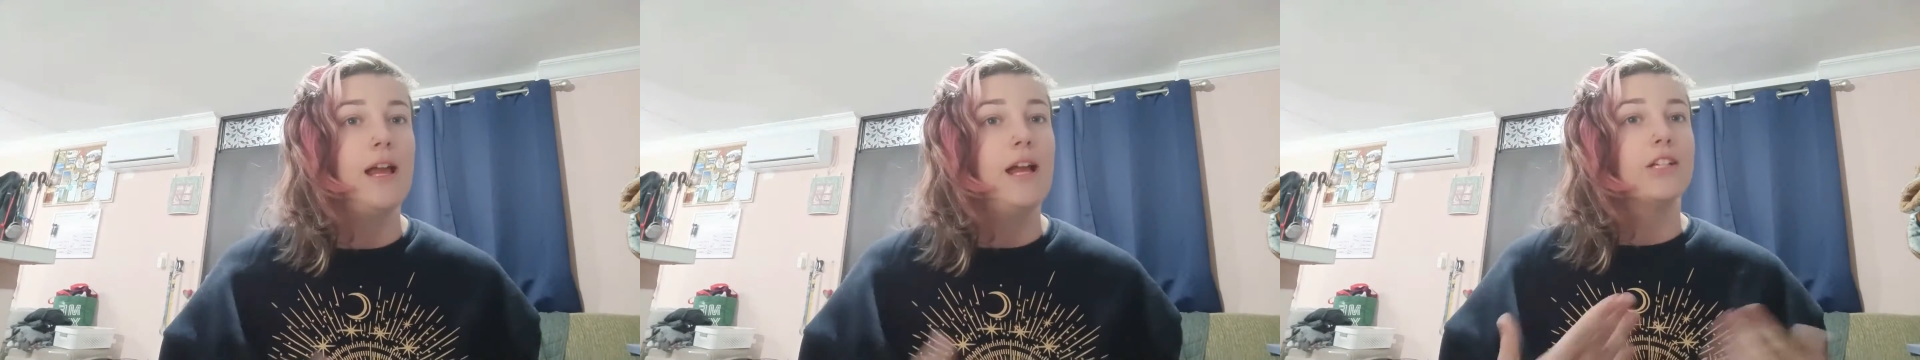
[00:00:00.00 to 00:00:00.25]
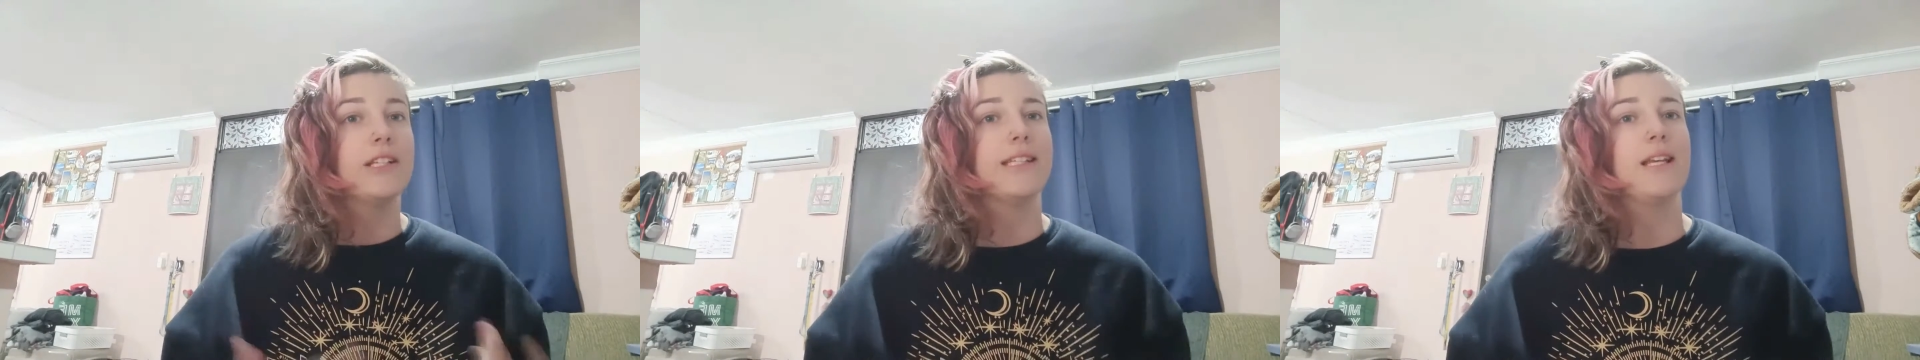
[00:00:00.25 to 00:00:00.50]

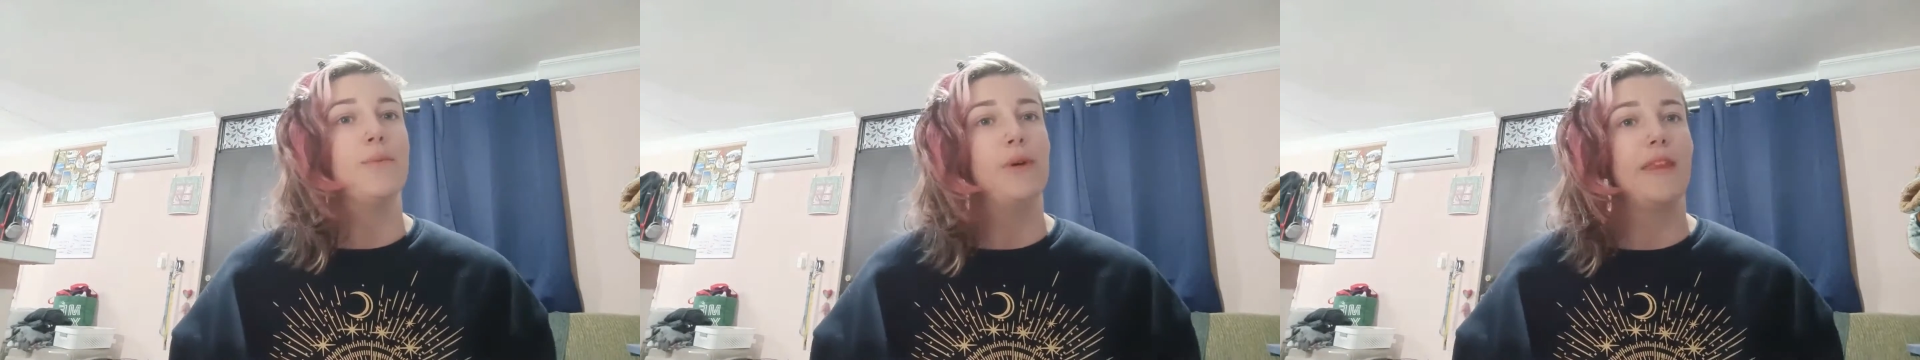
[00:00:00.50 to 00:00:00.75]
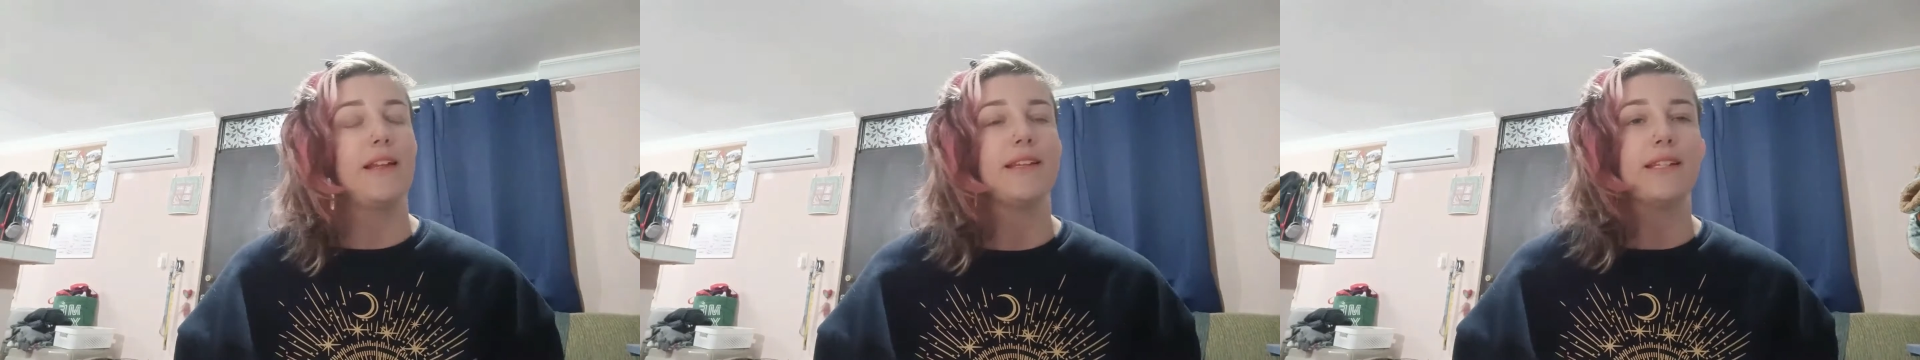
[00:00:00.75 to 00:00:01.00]
just someone
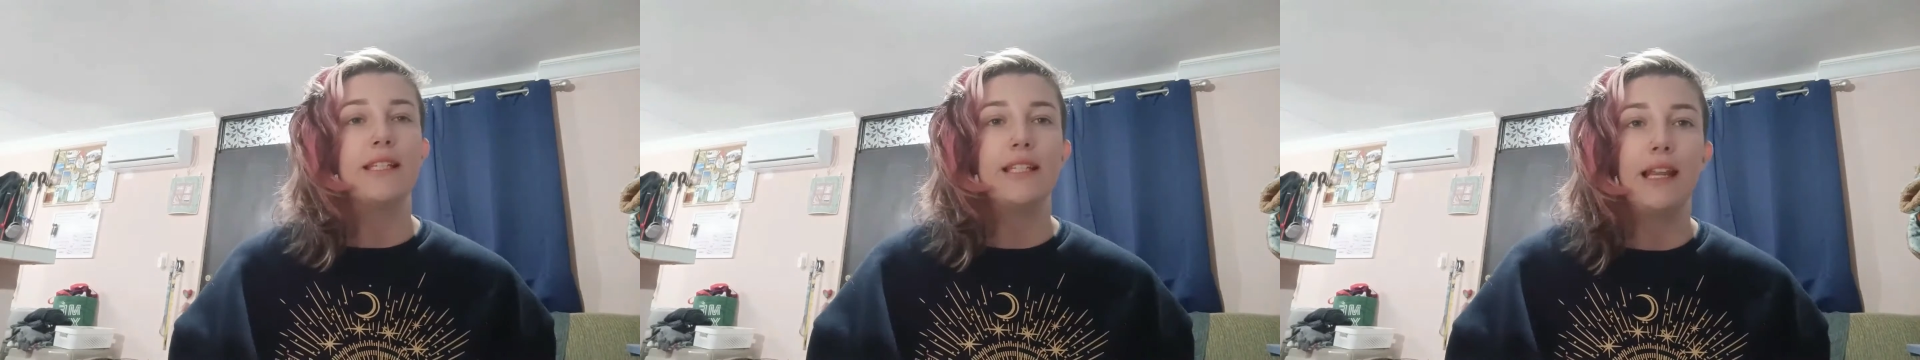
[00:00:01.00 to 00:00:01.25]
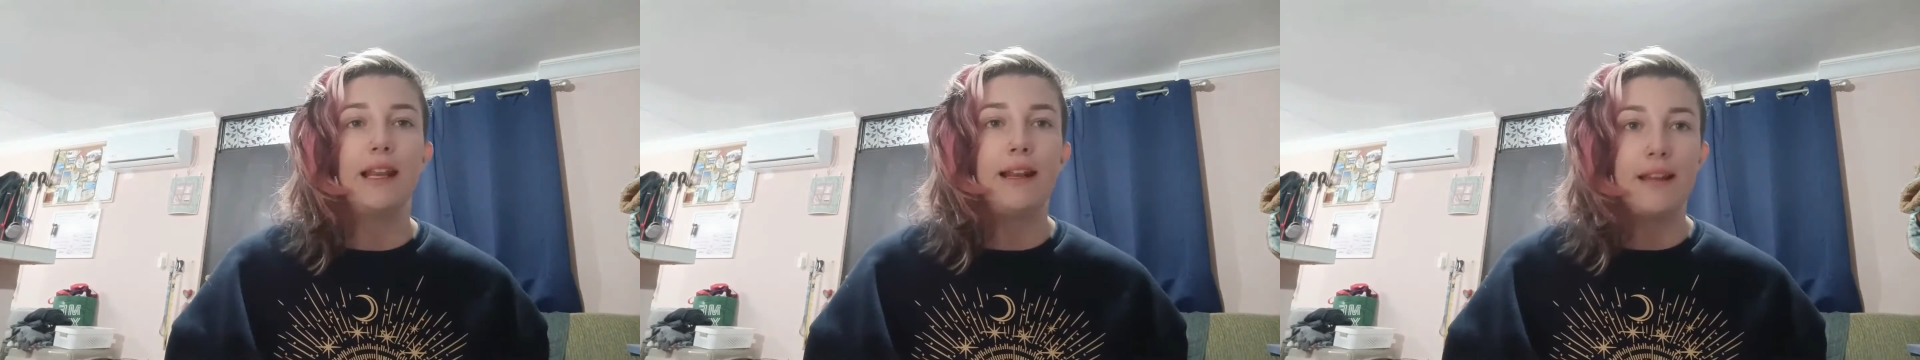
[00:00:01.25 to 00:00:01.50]
that doesn't
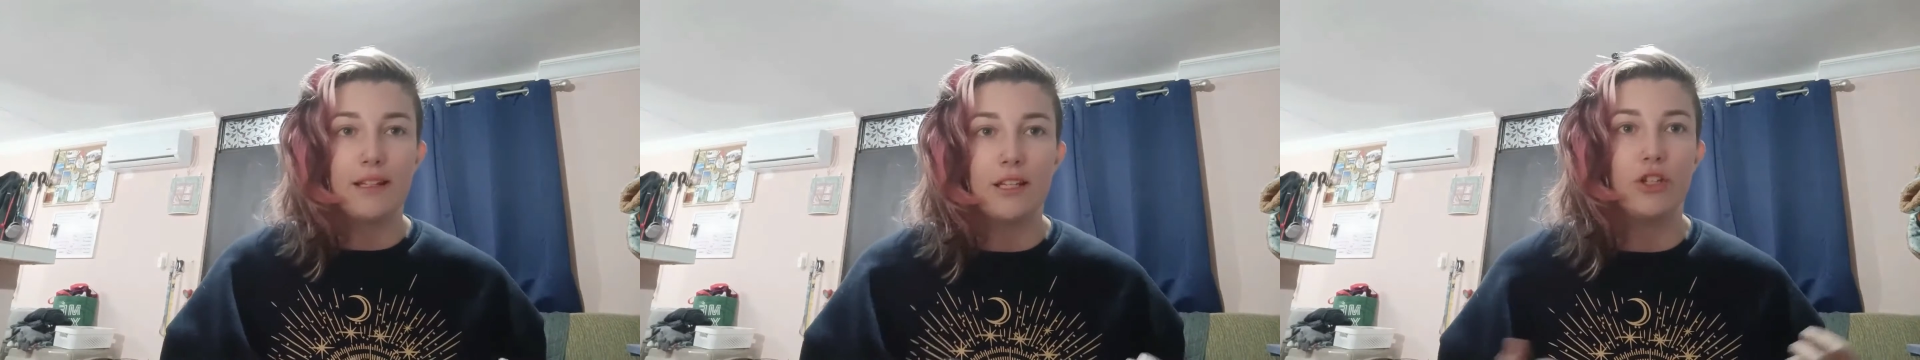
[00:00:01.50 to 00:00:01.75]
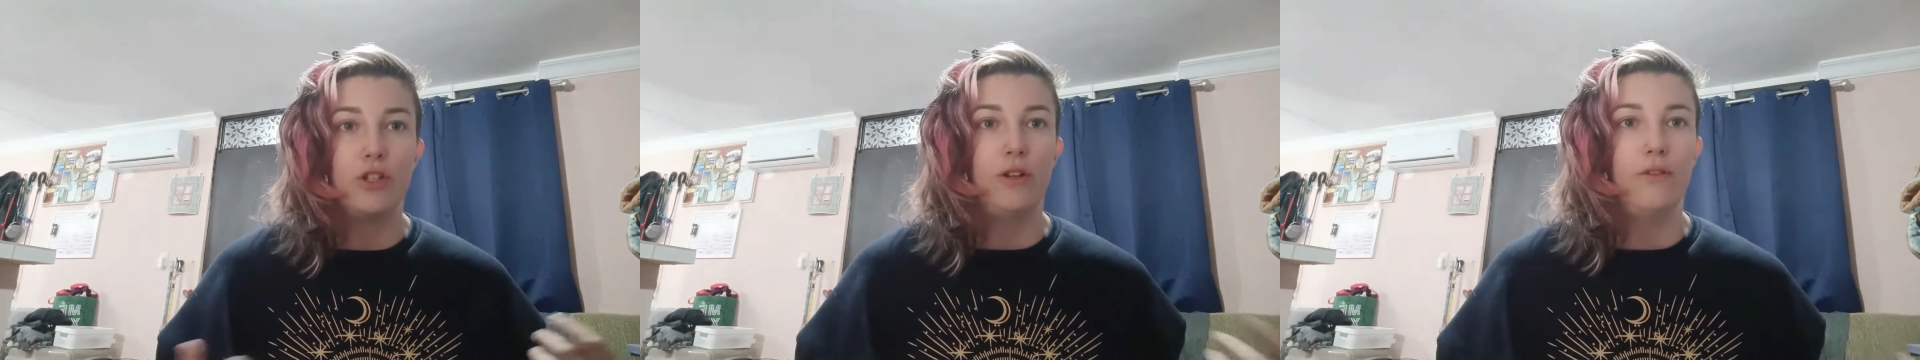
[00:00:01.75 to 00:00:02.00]
need any
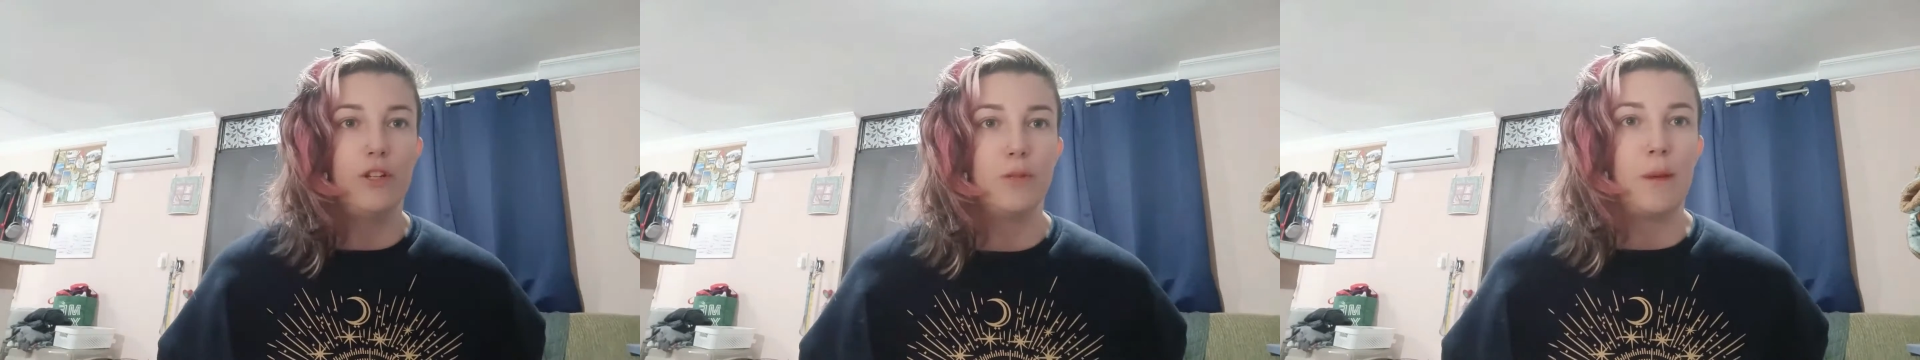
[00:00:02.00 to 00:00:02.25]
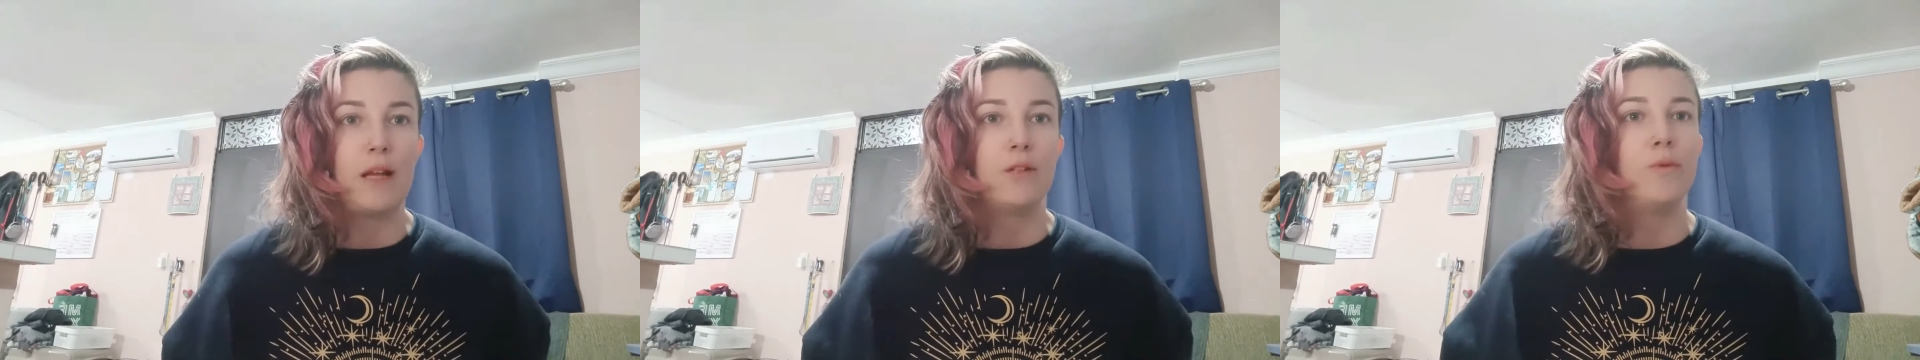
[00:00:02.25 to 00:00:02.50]
additional respect.